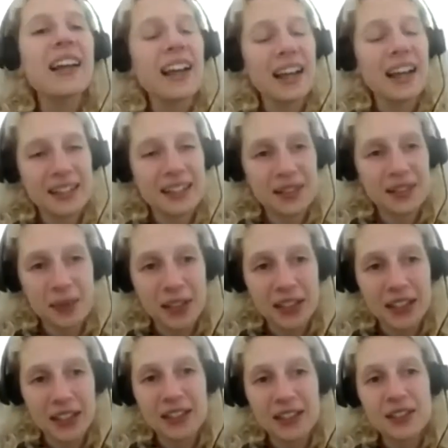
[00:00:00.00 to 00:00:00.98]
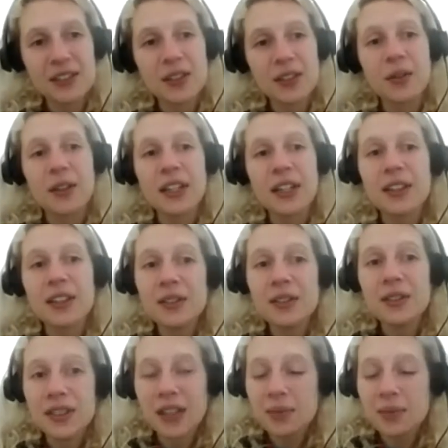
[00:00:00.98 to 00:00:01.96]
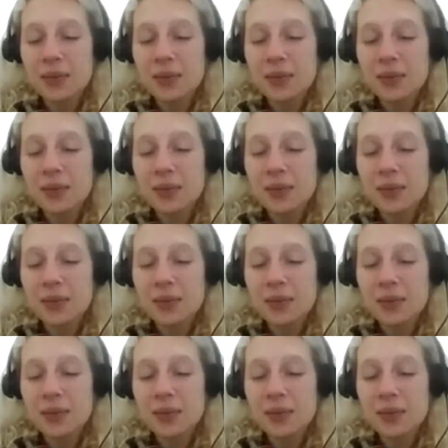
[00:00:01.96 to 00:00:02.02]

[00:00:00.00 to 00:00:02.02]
Hi, Samikya. So can you tell